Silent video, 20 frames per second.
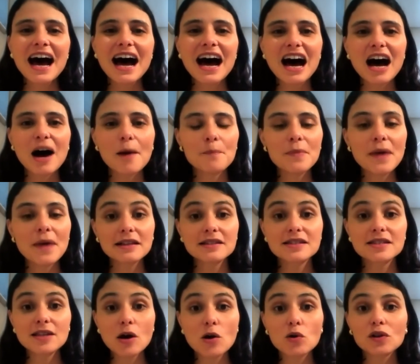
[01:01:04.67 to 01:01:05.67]
Um, and
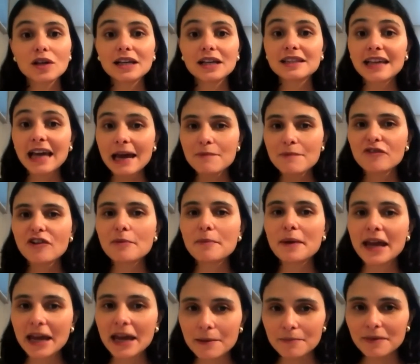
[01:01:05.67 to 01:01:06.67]
so it came from
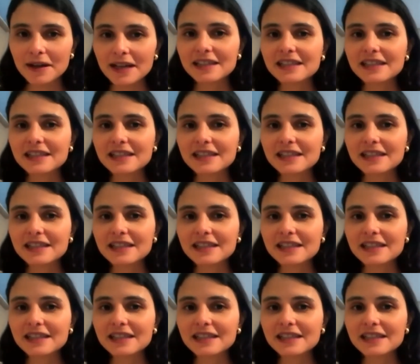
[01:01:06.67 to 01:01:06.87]
him.